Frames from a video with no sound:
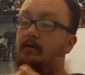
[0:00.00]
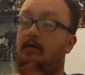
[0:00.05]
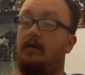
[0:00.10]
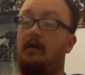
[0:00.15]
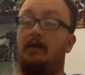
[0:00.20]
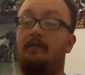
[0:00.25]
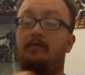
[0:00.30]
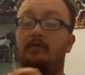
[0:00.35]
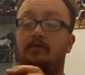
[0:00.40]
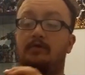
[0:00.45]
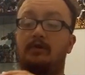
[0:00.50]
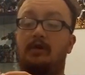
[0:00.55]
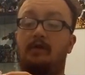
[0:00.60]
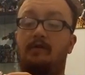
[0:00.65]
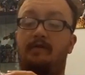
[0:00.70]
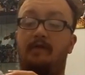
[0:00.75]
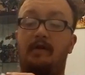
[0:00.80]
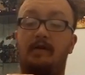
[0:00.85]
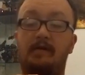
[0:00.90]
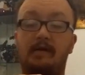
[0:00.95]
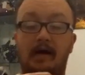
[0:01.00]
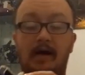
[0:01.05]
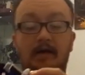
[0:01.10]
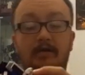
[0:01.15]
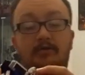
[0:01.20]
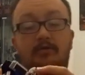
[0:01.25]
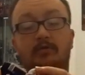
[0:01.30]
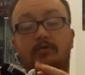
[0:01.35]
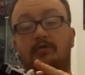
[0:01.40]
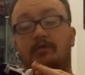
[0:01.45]
You have yourself
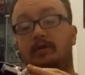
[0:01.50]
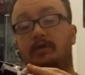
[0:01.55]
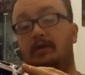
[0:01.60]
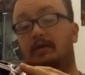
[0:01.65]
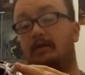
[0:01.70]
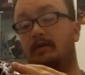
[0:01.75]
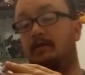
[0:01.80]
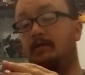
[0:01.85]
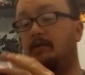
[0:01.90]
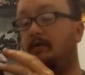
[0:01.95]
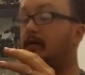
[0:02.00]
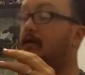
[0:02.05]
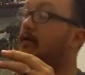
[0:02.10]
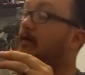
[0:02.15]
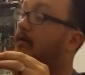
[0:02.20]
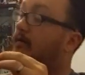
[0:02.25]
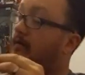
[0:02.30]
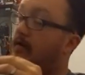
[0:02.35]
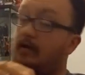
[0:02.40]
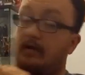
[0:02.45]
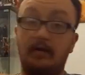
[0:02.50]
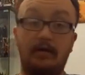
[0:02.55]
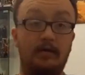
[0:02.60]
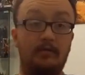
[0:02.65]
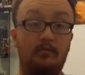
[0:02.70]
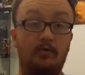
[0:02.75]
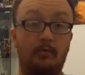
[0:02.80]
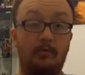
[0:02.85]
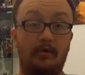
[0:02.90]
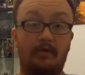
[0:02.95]
Astrotrain
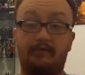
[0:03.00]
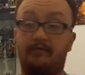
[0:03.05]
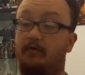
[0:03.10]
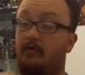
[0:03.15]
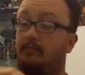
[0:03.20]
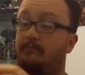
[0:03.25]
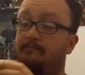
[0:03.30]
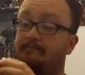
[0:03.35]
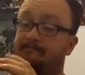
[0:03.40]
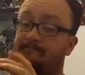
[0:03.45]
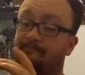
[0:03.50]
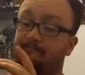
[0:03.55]
in robot form.